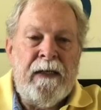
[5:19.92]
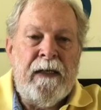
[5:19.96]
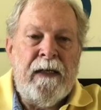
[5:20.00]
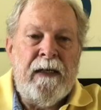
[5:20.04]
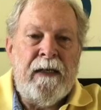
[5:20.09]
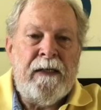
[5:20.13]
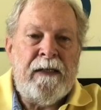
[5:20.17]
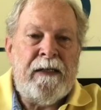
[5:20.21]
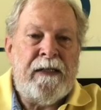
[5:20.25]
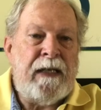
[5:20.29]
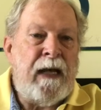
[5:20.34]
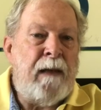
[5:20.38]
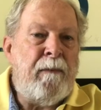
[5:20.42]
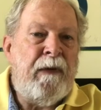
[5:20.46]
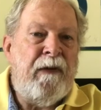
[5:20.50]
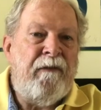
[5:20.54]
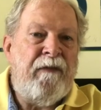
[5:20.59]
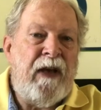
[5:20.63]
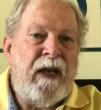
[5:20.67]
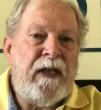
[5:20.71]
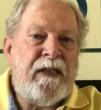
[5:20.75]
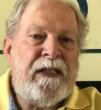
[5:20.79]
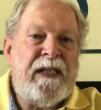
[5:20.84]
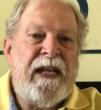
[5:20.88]
Some of
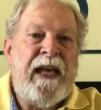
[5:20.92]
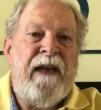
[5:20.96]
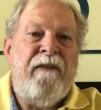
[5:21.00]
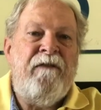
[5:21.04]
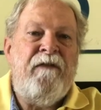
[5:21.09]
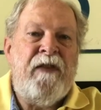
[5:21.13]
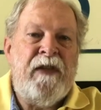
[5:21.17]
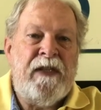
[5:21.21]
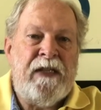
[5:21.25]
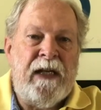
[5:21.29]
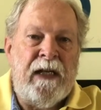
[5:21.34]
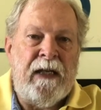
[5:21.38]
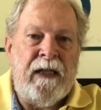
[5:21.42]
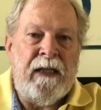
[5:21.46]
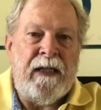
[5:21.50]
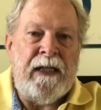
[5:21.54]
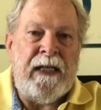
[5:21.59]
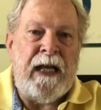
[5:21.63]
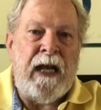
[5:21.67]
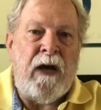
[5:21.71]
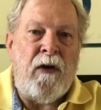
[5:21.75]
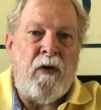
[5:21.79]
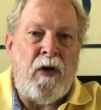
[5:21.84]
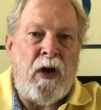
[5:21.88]
us have visited
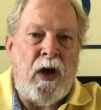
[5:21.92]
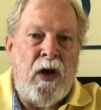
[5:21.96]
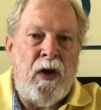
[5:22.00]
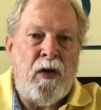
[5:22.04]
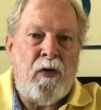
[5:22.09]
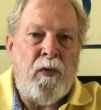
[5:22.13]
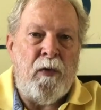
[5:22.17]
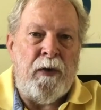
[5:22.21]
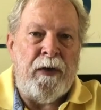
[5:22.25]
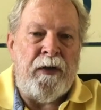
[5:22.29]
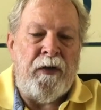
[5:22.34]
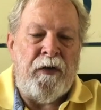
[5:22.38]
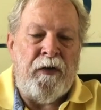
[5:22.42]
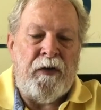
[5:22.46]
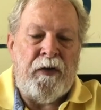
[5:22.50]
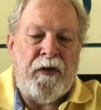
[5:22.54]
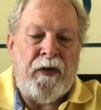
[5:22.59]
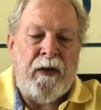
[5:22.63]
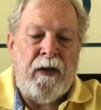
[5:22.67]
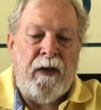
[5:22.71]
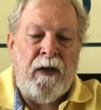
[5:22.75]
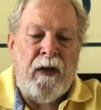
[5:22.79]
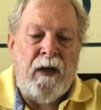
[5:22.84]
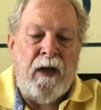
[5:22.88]
the Algonquins
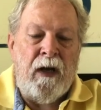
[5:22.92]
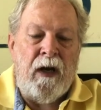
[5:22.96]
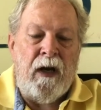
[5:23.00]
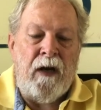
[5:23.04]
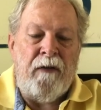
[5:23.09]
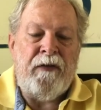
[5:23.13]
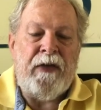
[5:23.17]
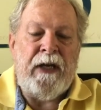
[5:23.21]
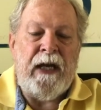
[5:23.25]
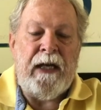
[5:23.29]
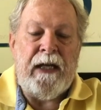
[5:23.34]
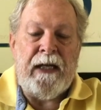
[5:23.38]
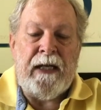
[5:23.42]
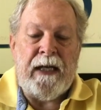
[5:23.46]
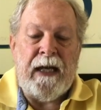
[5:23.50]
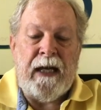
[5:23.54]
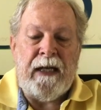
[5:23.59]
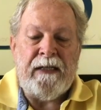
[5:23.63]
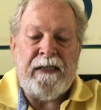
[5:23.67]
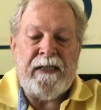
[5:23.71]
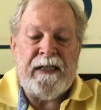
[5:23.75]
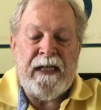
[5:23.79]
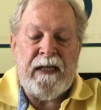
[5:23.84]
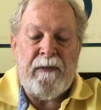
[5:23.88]
of
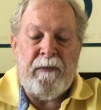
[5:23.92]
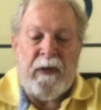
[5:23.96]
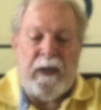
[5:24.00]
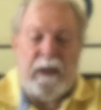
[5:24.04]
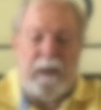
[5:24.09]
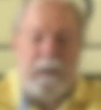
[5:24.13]
Skidegate.